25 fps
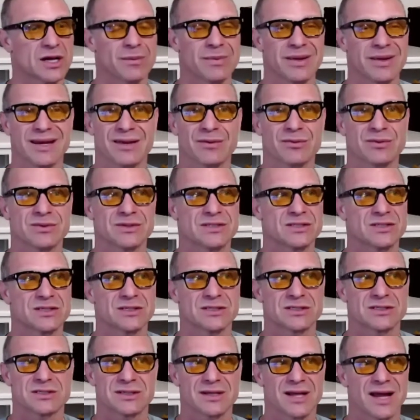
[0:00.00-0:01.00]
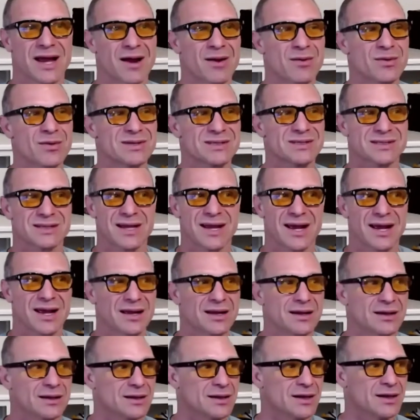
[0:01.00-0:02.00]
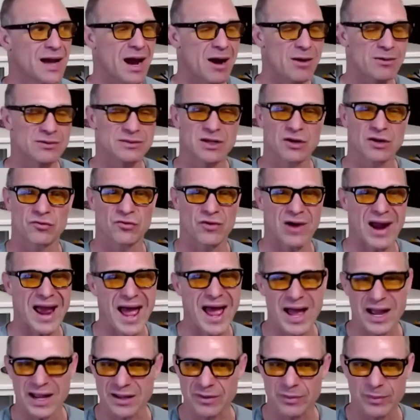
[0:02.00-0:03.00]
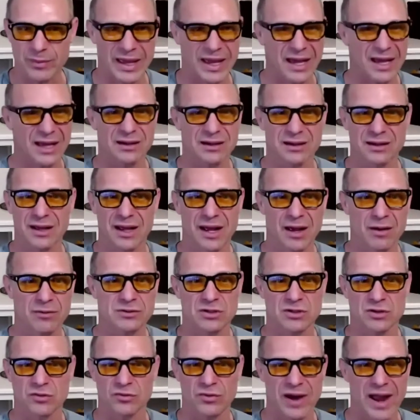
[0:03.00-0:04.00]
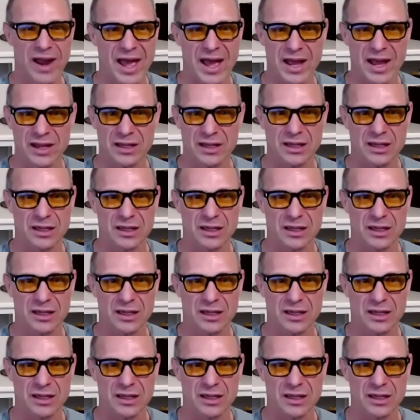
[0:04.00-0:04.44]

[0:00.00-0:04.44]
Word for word: I mean, it was just, I was, I was a wreck, man. I was a wreck.